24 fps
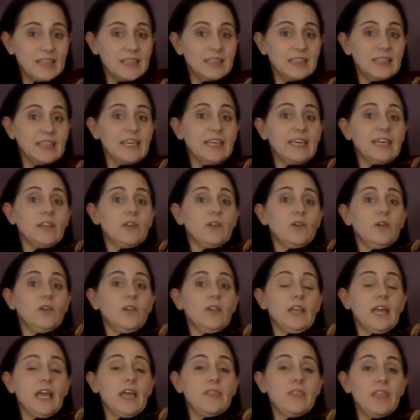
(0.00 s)

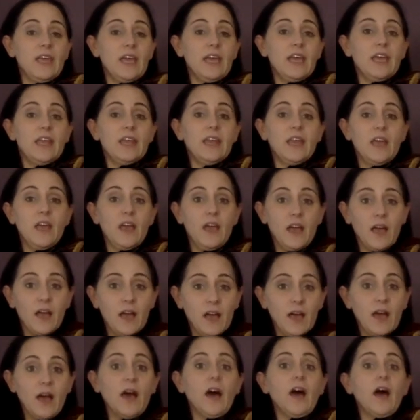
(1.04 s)
little, and then
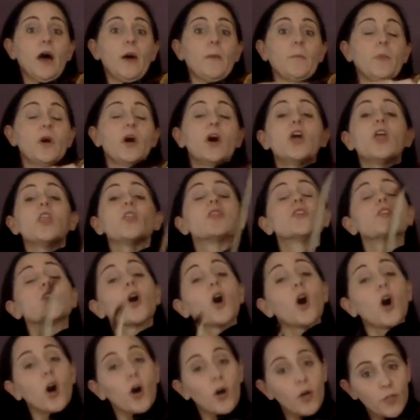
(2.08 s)
up. They're
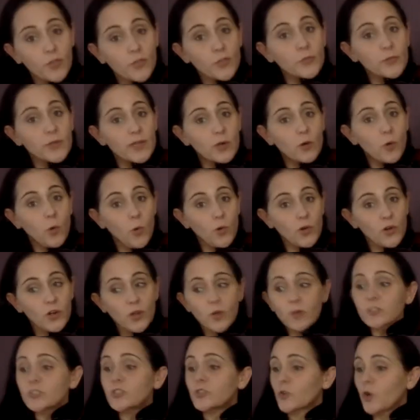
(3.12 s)
all three quarter
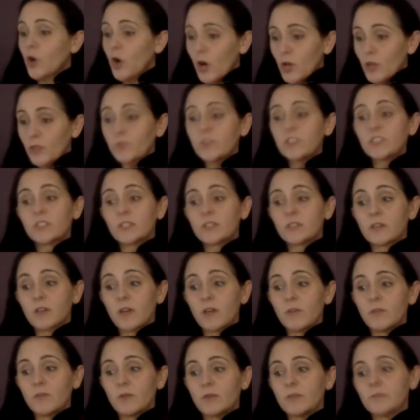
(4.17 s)
notes. They're all three
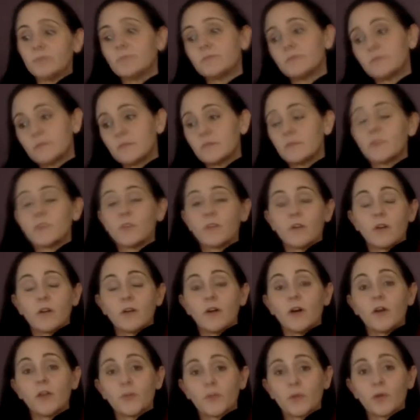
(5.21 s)
staccato. Well, they're
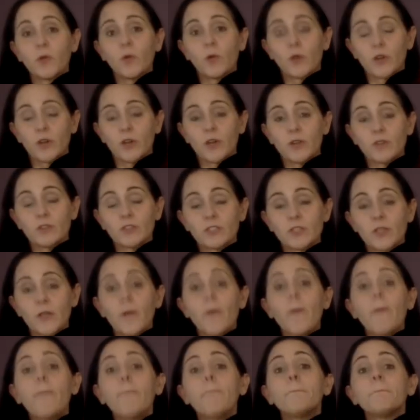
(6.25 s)
all three quarter notes.
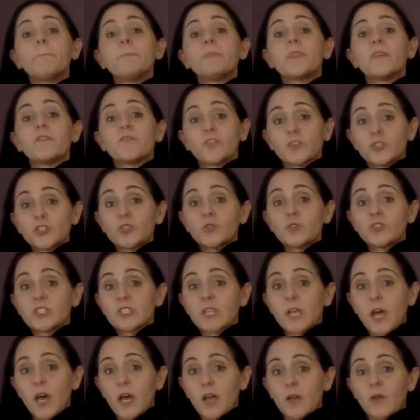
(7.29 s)
The first two are
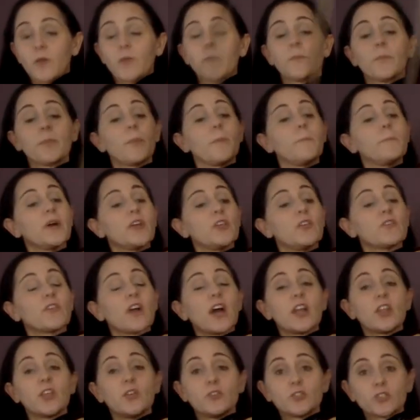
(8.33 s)
staccato, but you've
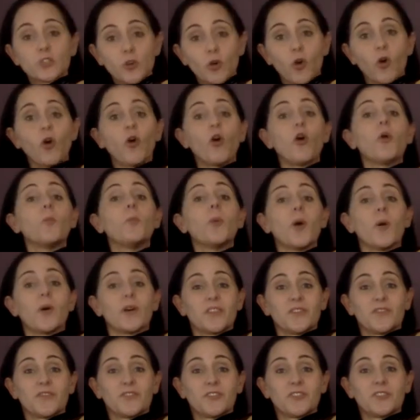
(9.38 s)
got to use your whole bow on
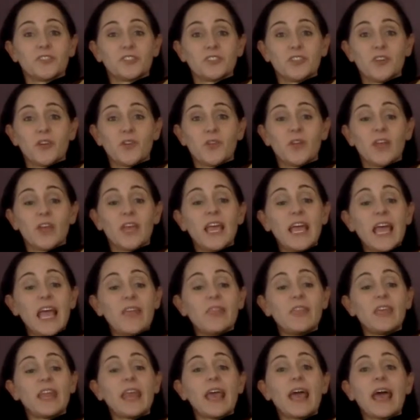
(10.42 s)
the first note,
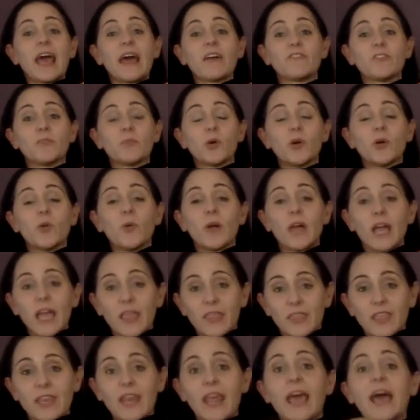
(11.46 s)
and then half a bow,
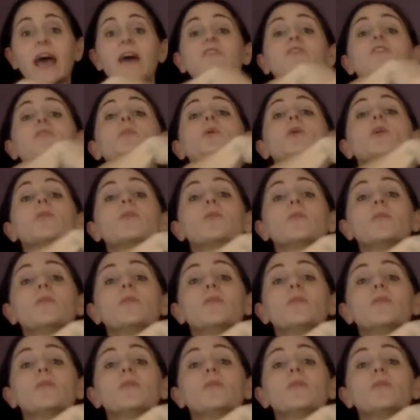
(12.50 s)
and then half a bow.